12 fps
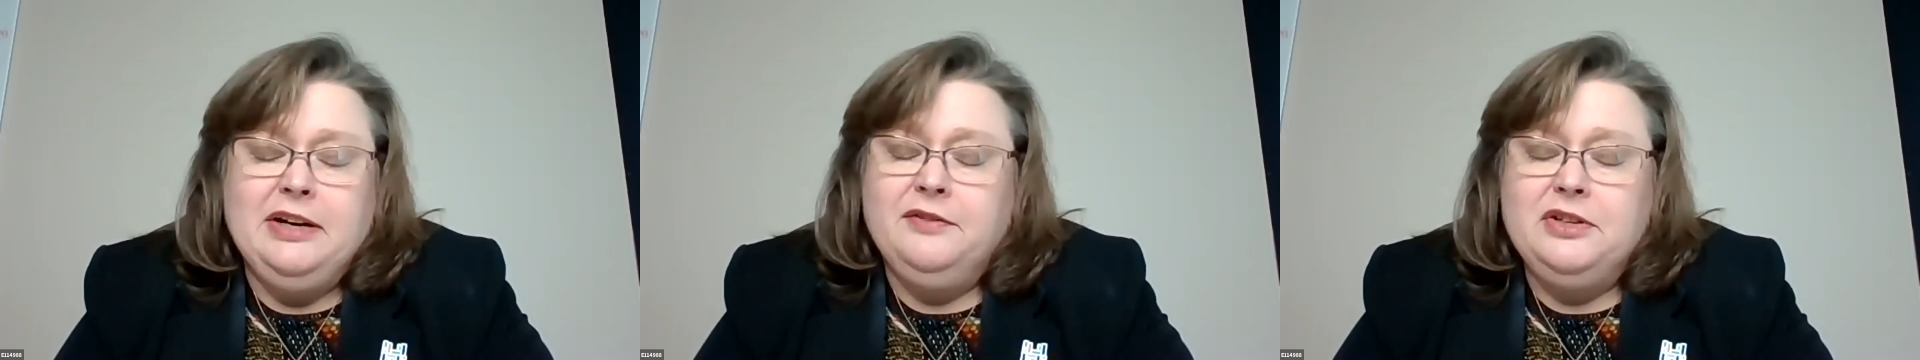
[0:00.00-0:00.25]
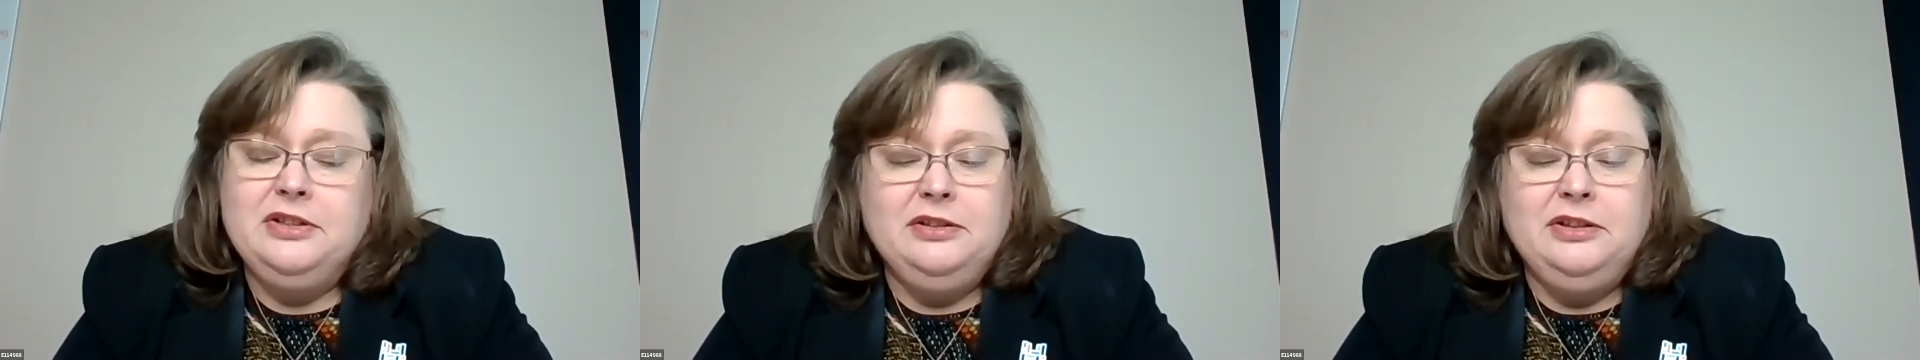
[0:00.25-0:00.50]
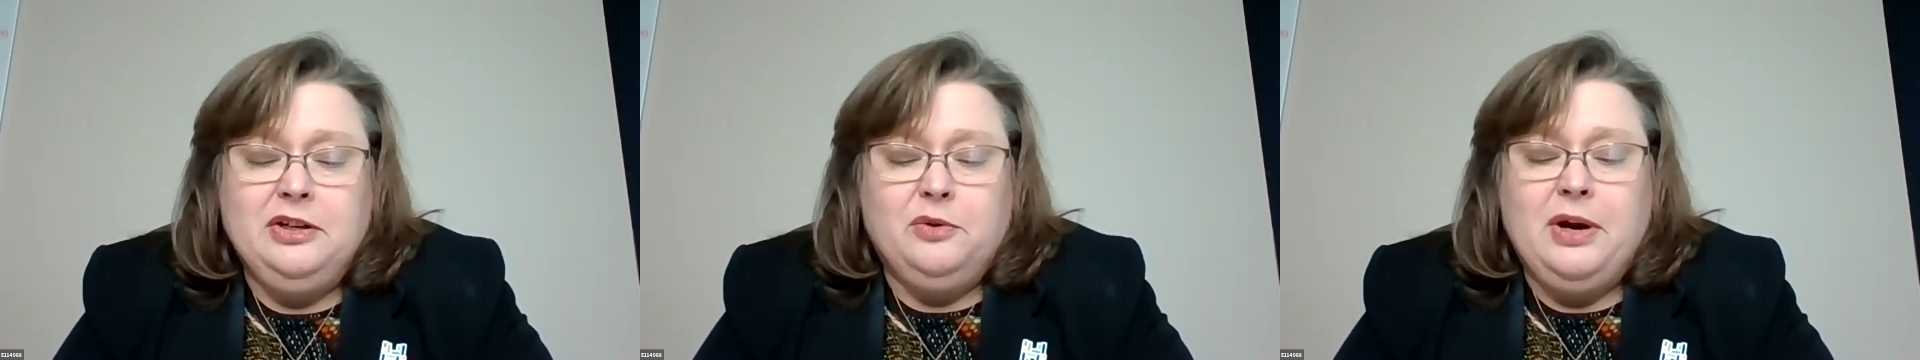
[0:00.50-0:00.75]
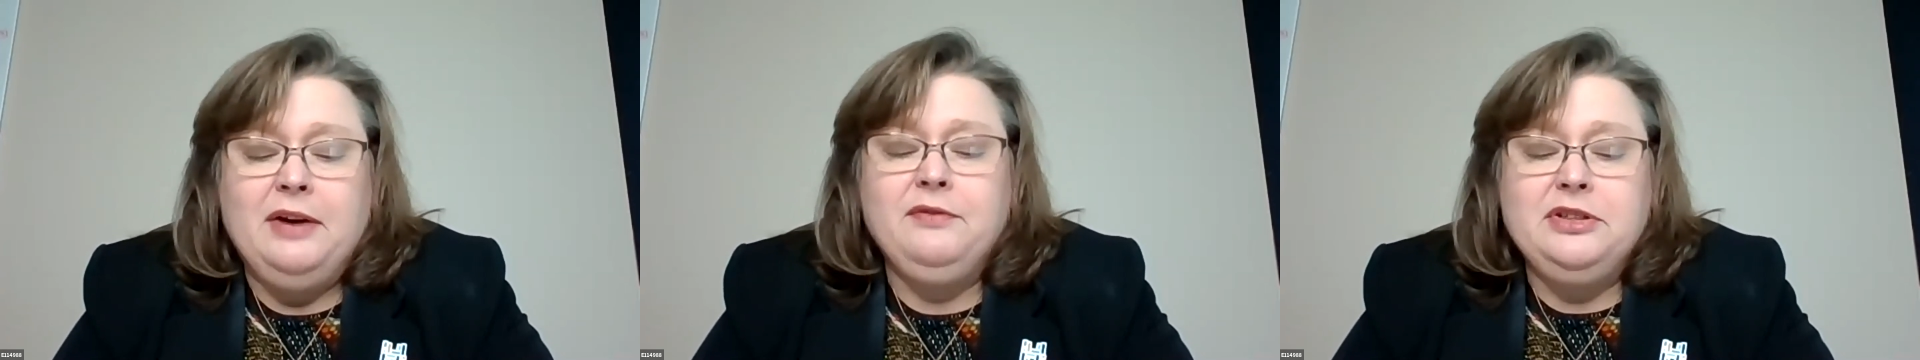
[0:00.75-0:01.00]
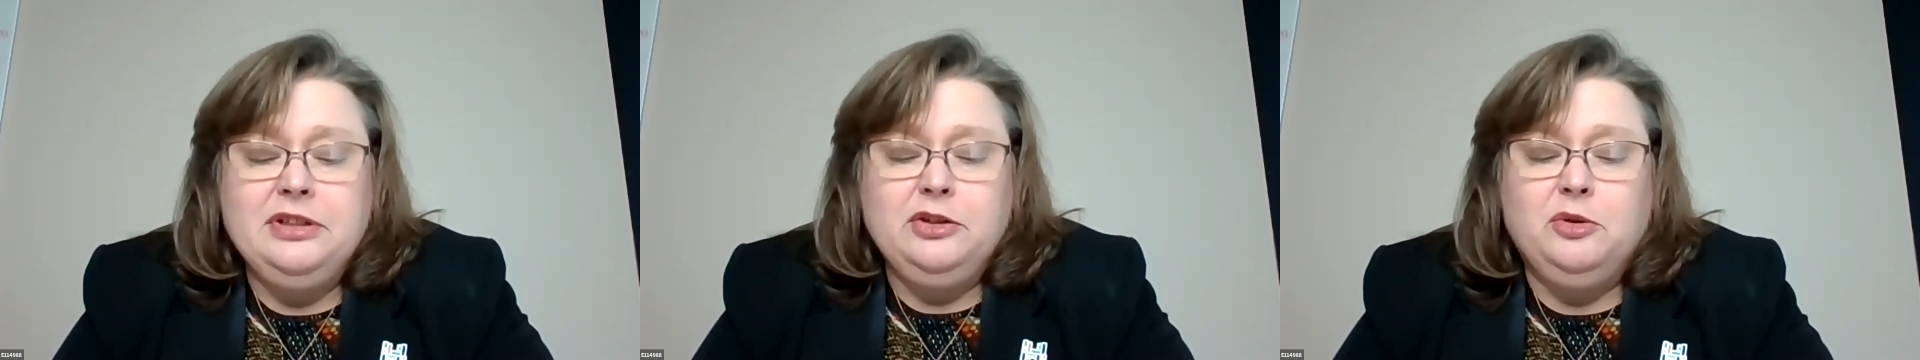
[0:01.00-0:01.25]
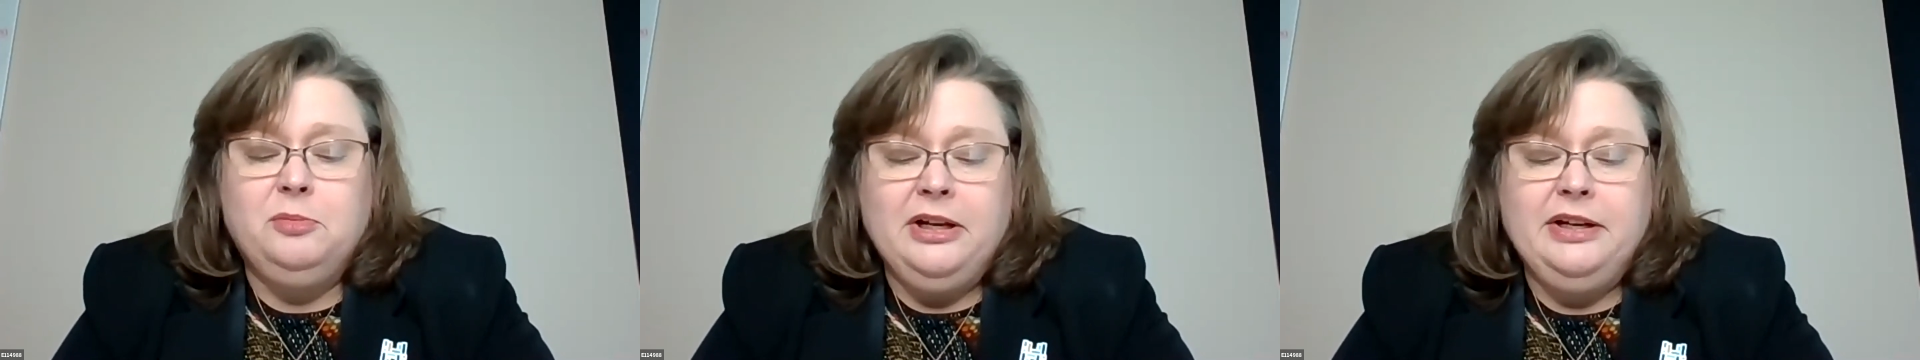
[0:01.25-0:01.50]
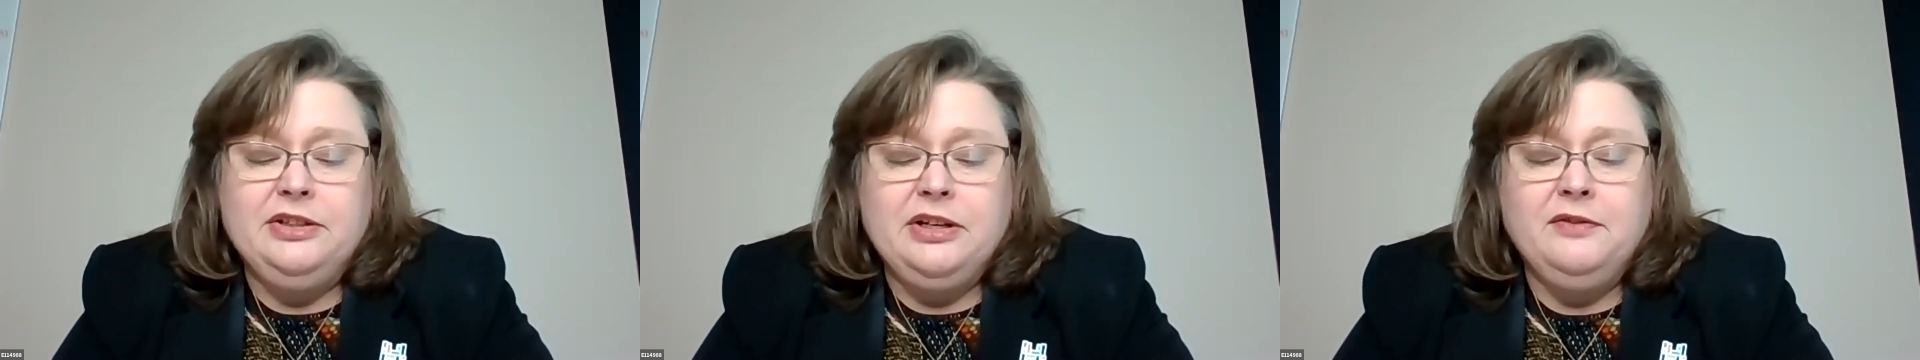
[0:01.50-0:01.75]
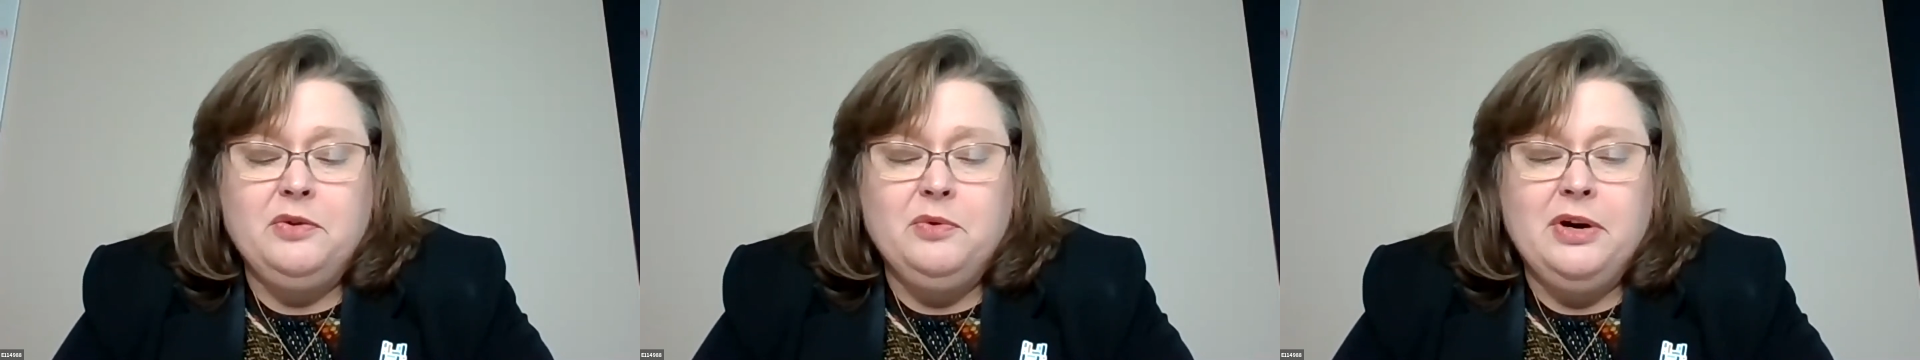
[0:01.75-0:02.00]
every single place
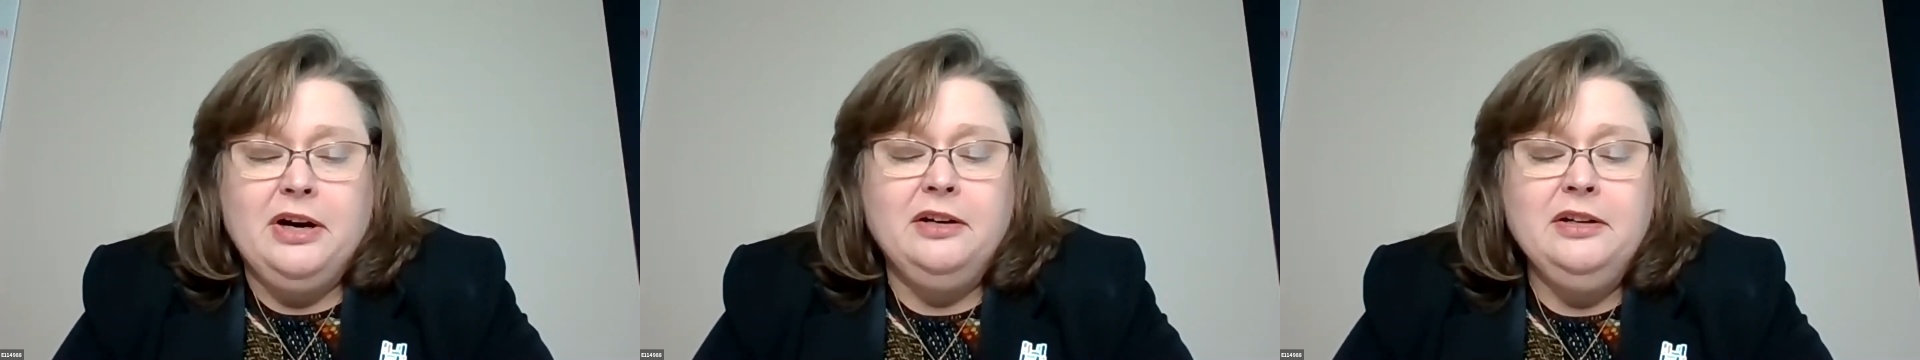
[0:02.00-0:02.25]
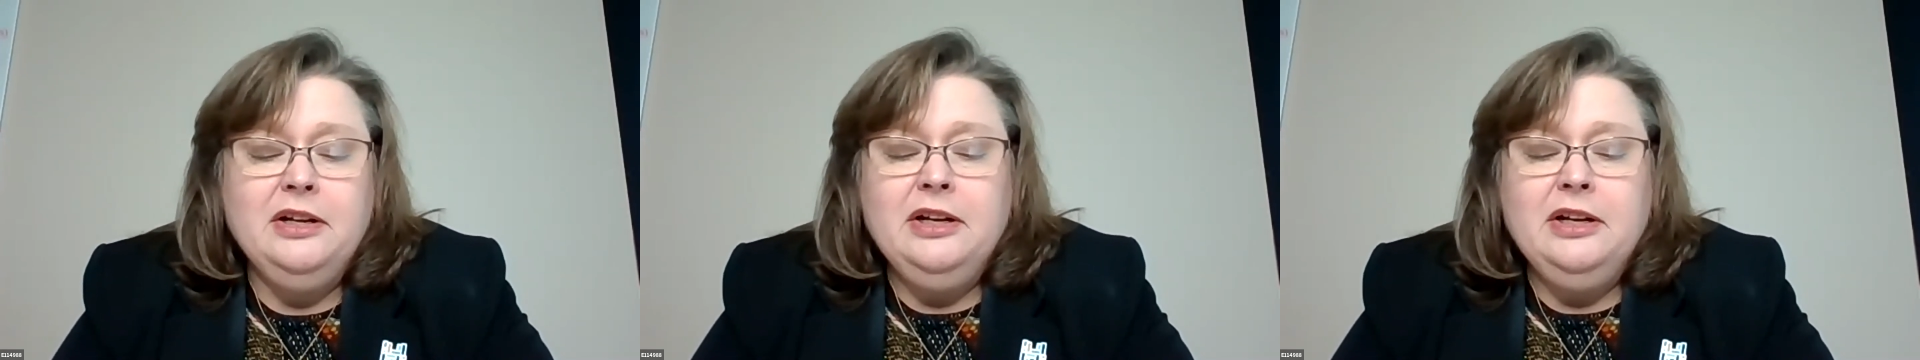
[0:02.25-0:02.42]
everywhere.